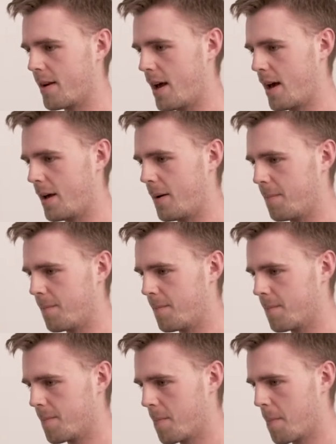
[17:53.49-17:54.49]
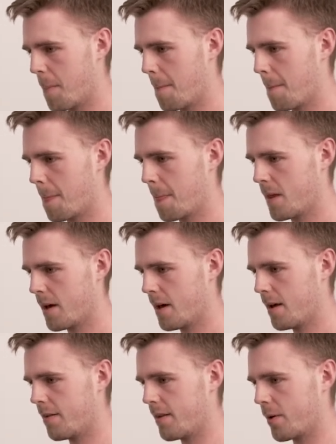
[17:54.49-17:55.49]
name
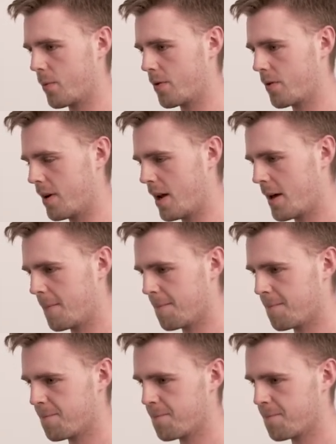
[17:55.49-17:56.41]
is equal to name,